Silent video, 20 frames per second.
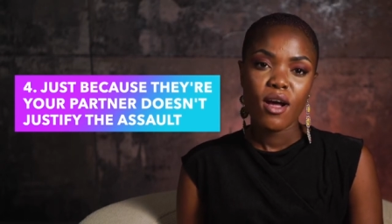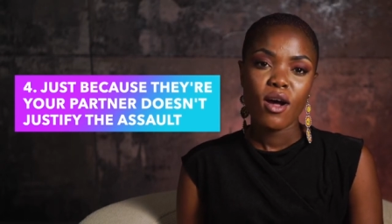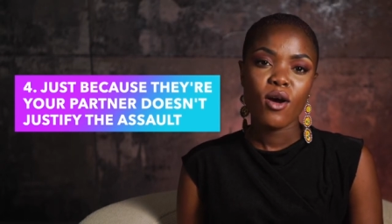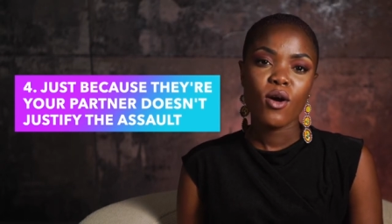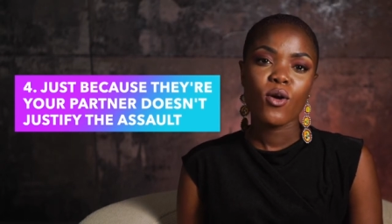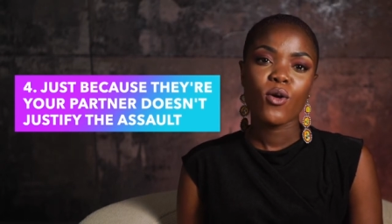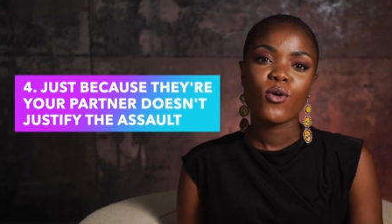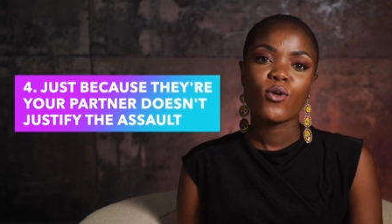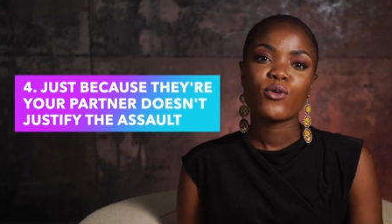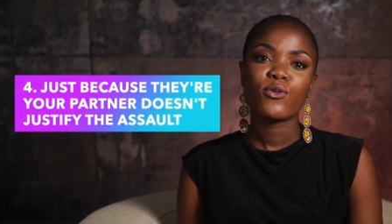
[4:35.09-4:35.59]

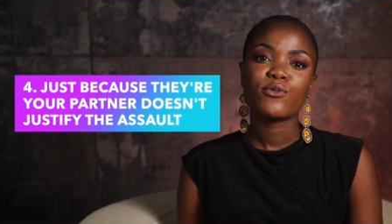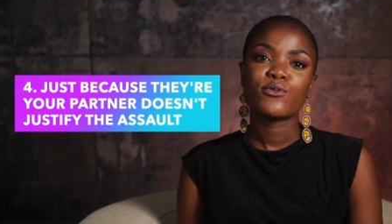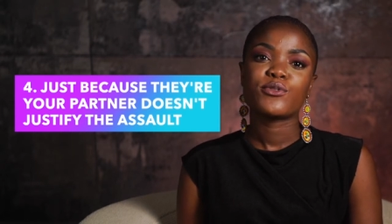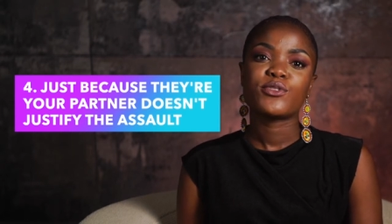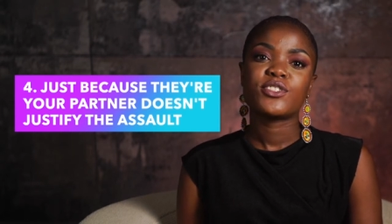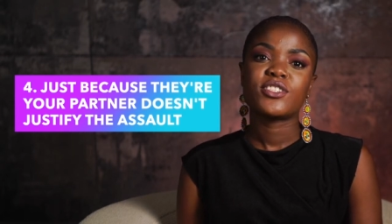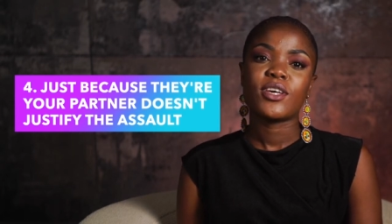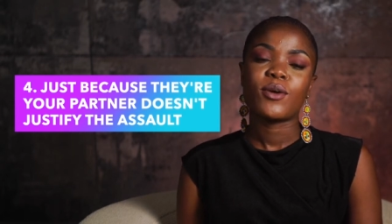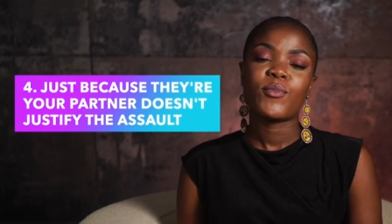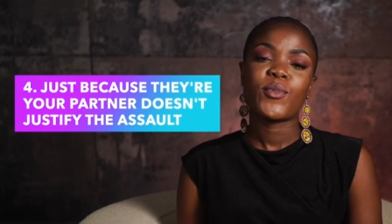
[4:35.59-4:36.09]
or
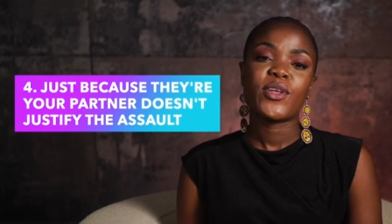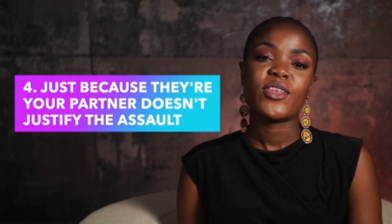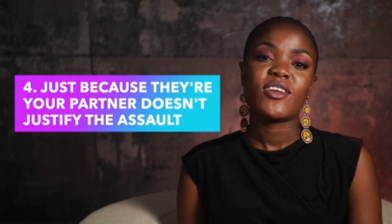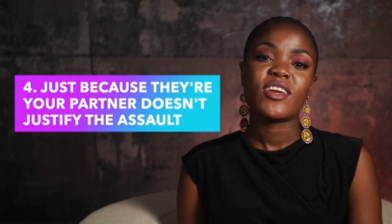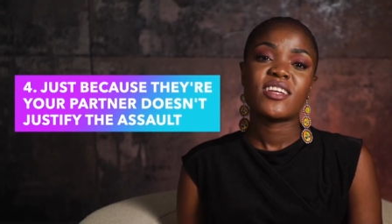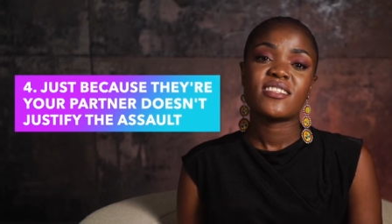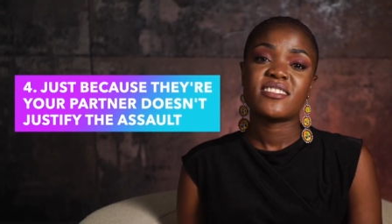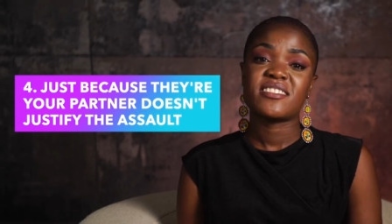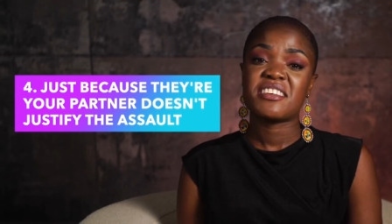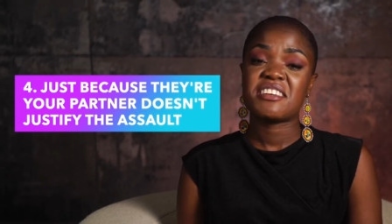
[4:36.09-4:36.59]
someone you
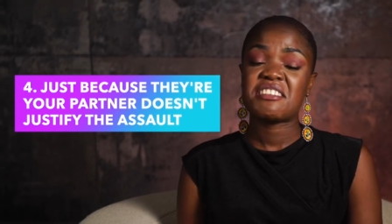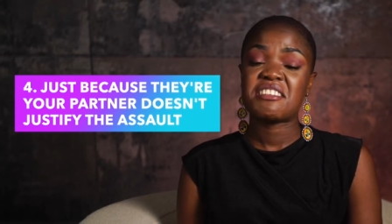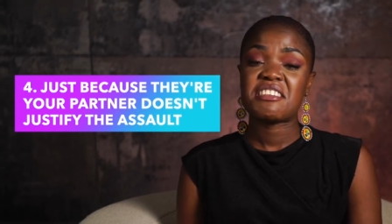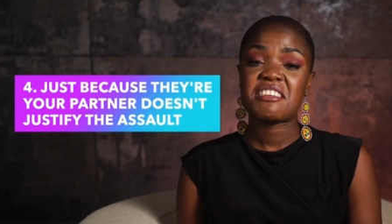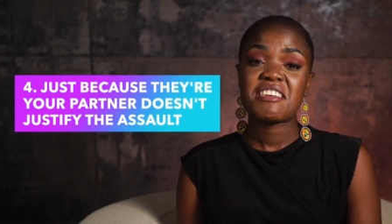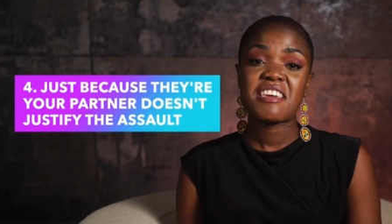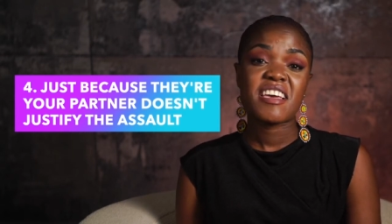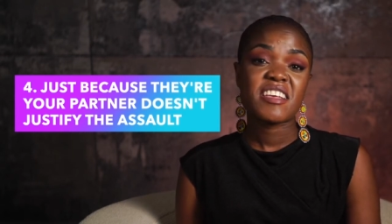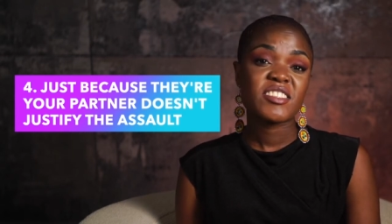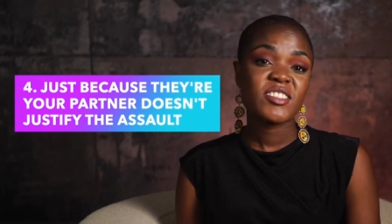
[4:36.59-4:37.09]
had said
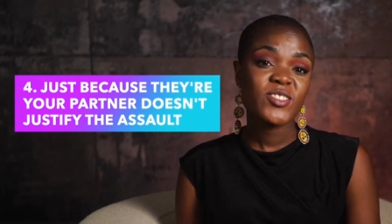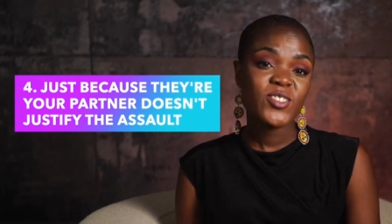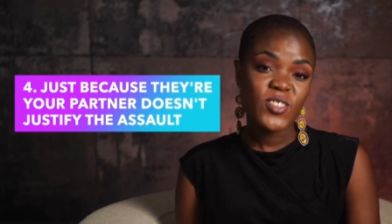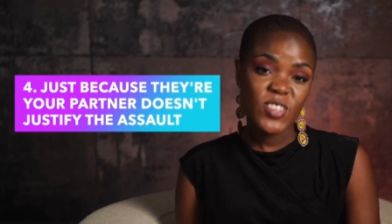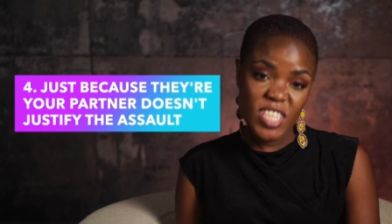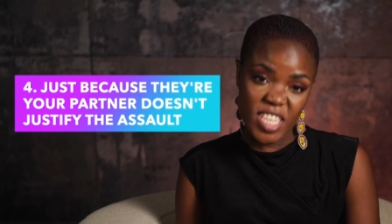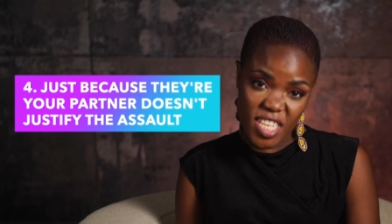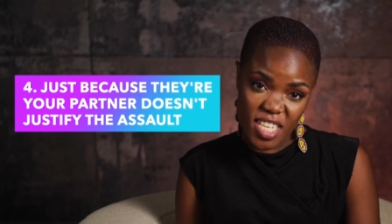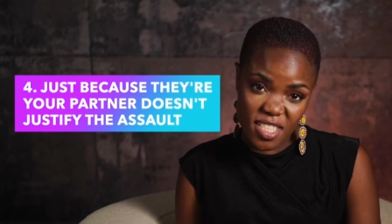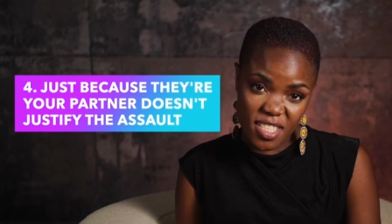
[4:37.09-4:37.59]
yes to
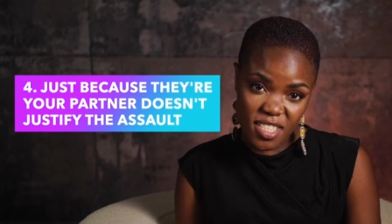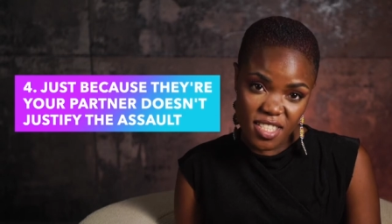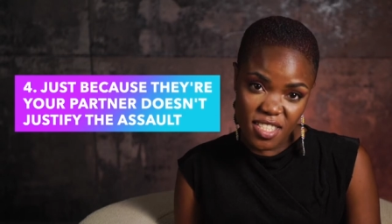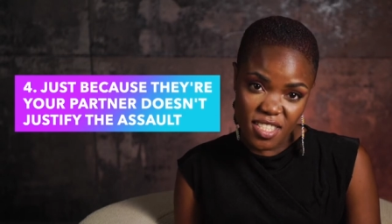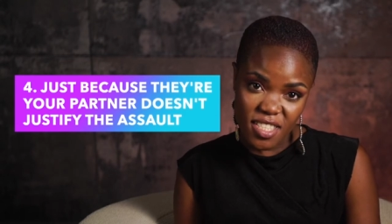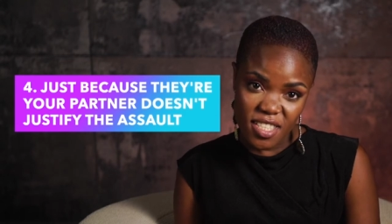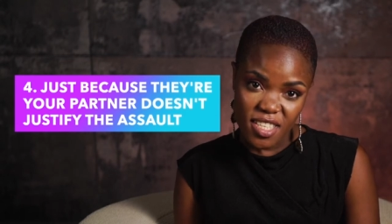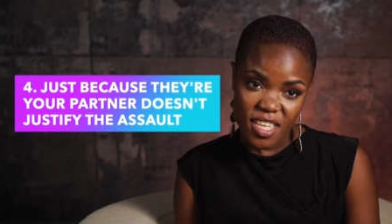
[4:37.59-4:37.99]
kiss,